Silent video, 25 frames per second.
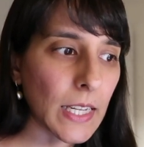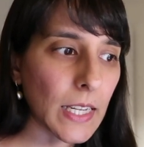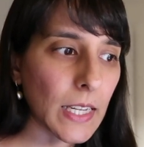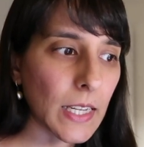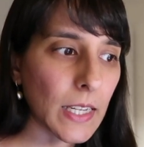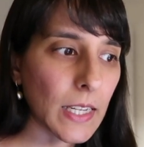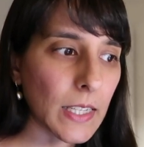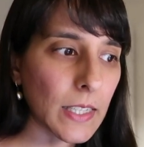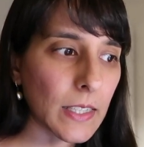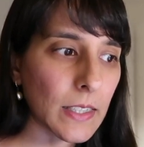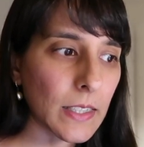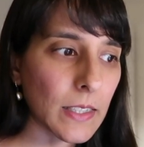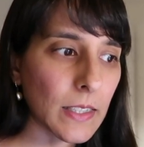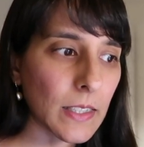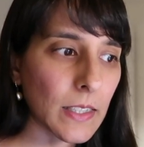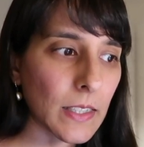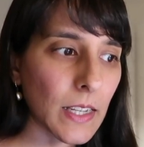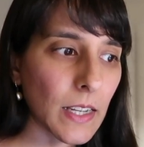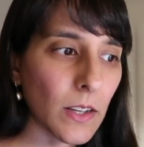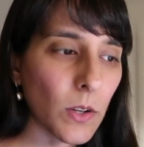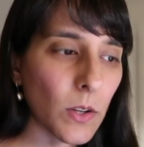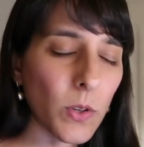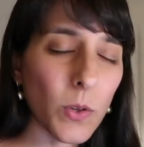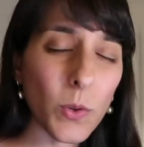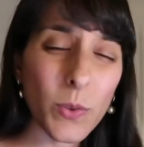uh,
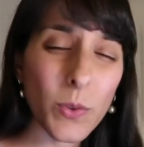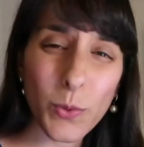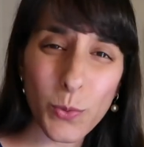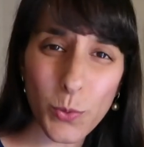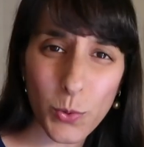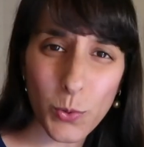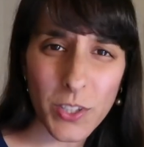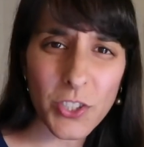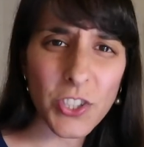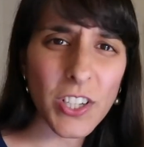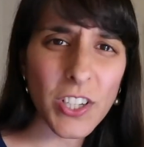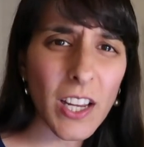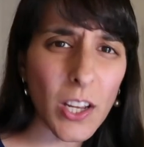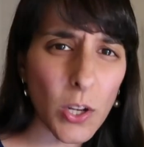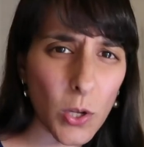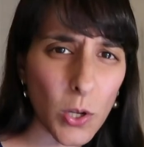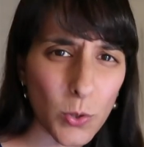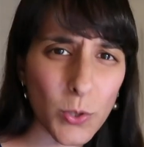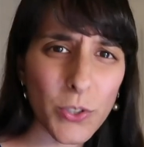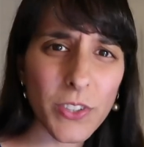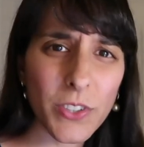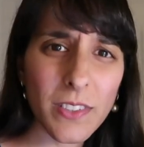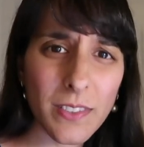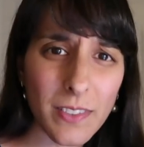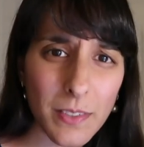or the
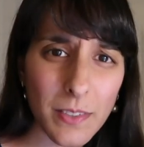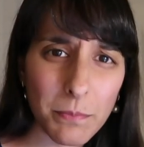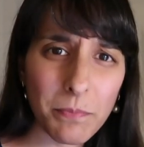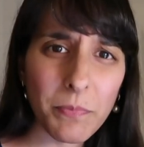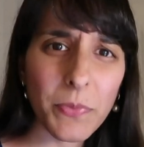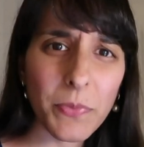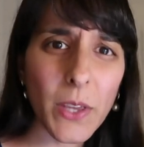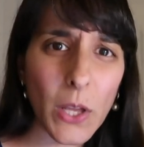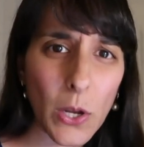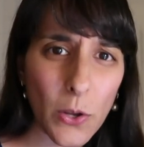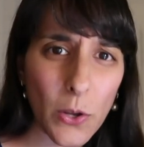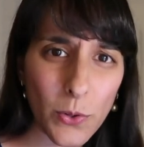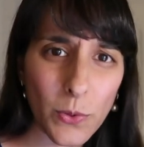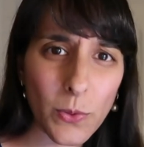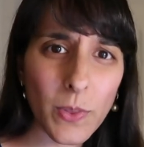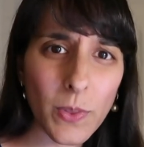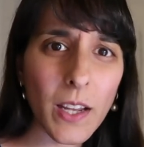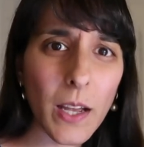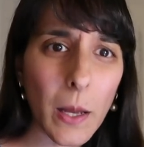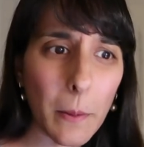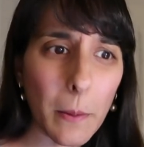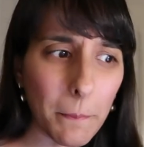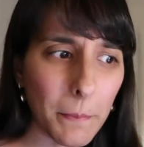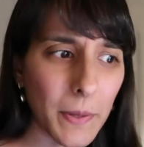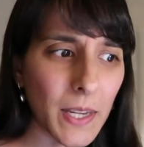shareholders that own the
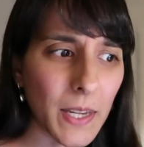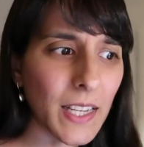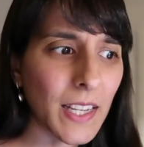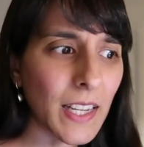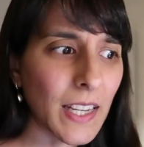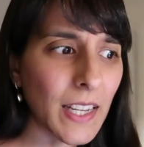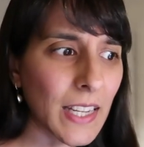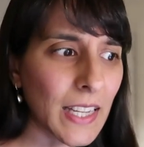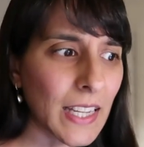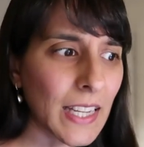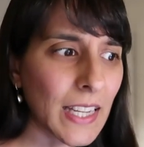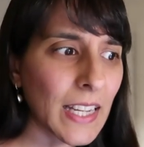company,